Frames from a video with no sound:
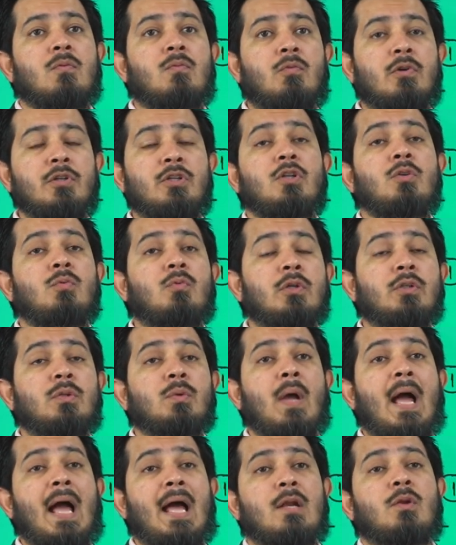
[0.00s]
what do you want
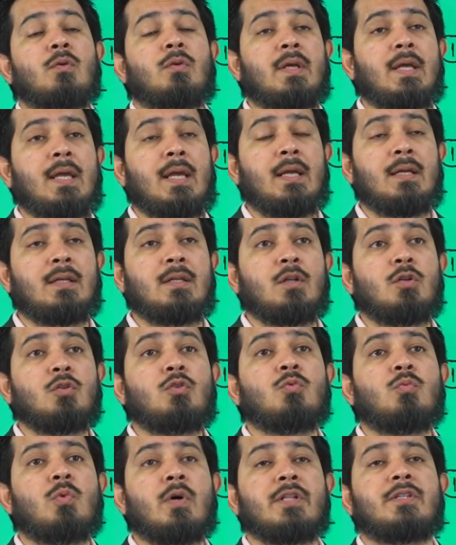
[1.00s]
to allocate
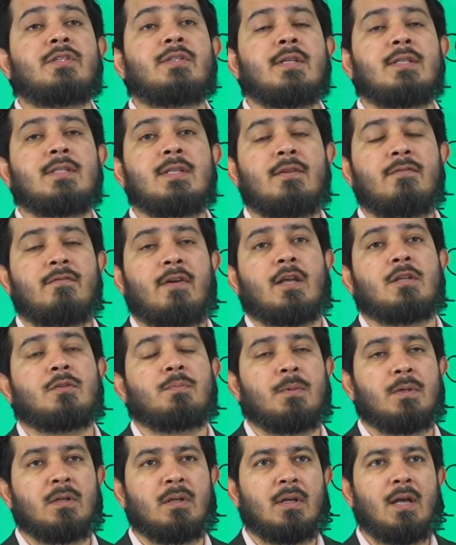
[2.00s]
towards this investment,